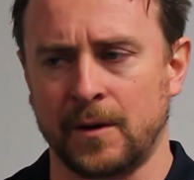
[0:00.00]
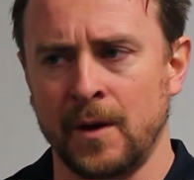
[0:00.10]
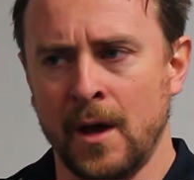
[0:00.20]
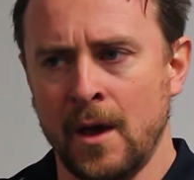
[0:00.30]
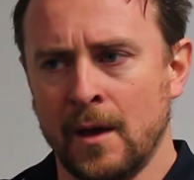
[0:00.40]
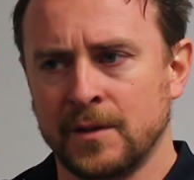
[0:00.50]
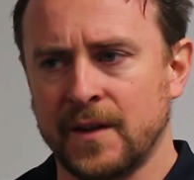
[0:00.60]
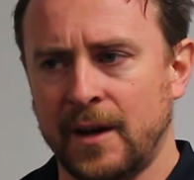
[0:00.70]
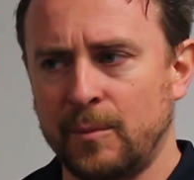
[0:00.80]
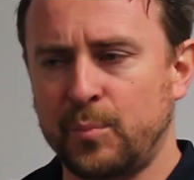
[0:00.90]
So
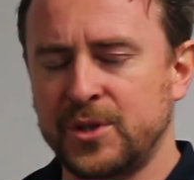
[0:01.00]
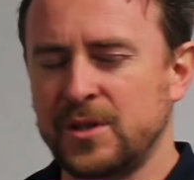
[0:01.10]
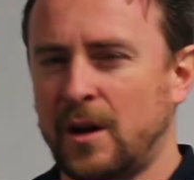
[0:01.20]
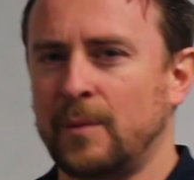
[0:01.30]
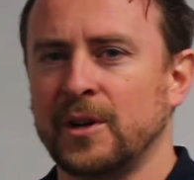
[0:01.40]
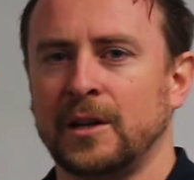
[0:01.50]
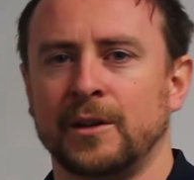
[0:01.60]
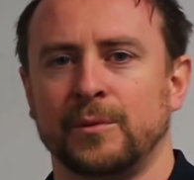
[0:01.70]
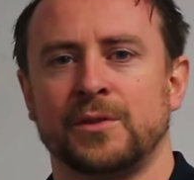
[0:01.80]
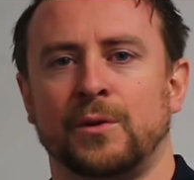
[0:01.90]
today what I'm predominantly
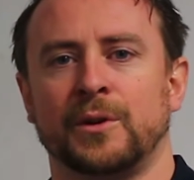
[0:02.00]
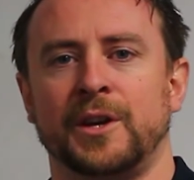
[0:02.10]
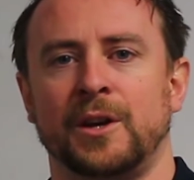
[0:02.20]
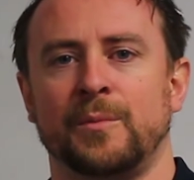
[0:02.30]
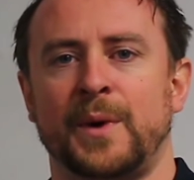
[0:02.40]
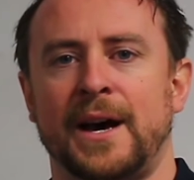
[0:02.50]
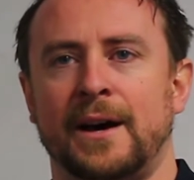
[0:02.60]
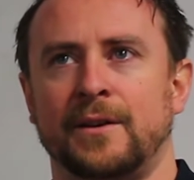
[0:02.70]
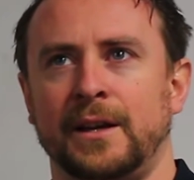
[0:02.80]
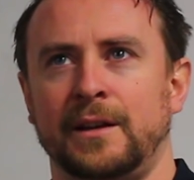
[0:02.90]
going to be talking
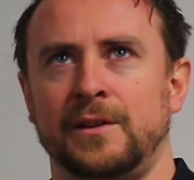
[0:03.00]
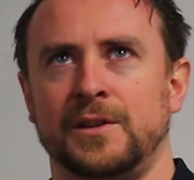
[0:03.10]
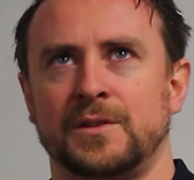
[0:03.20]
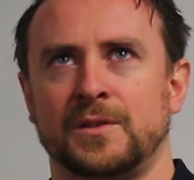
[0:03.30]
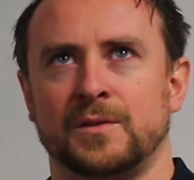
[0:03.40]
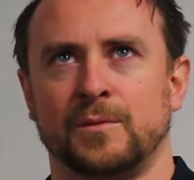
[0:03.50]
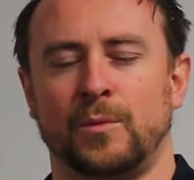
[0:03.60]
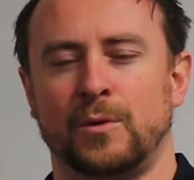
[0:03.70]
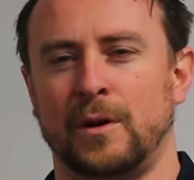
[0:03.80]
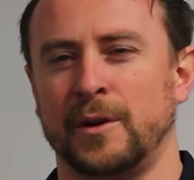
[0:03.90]
about is
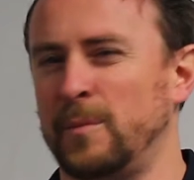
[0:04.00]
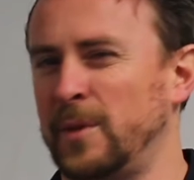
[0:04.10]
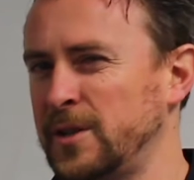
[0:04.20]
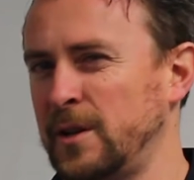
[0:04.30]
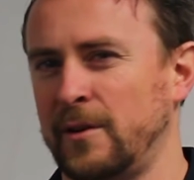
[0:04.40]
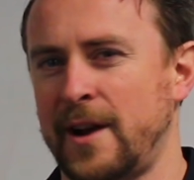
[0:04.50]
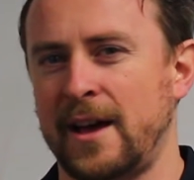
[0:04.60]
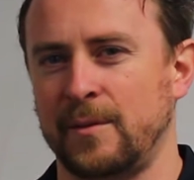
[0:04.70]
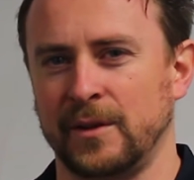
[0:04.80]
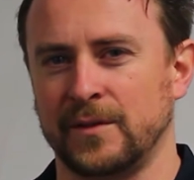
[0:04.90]
more along the muscular
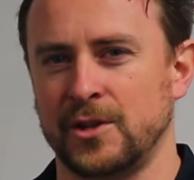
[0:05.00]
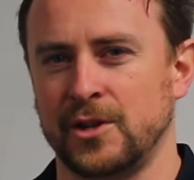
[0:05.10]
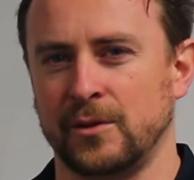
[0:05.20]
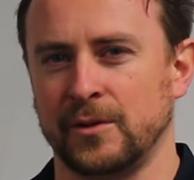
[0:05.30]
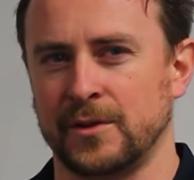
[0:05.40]
anatomy of the shoulder.